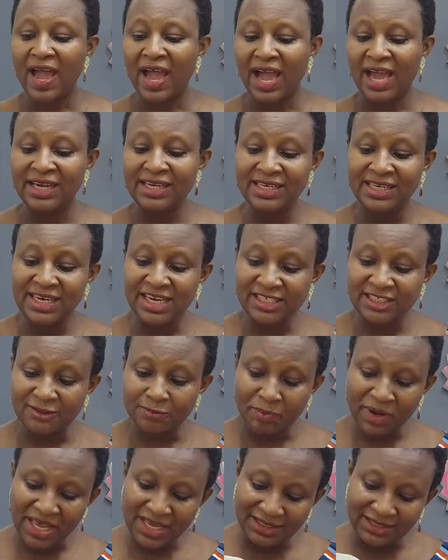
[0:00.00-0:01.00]
and
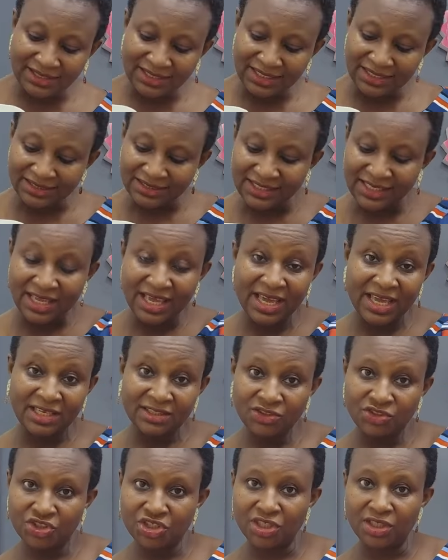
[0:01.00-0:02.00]
this place is the
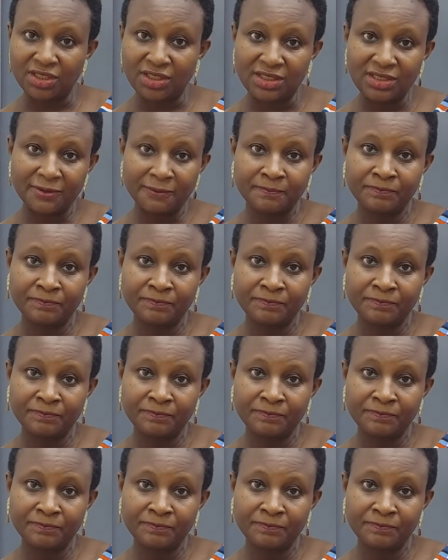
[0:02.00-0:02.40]
engine.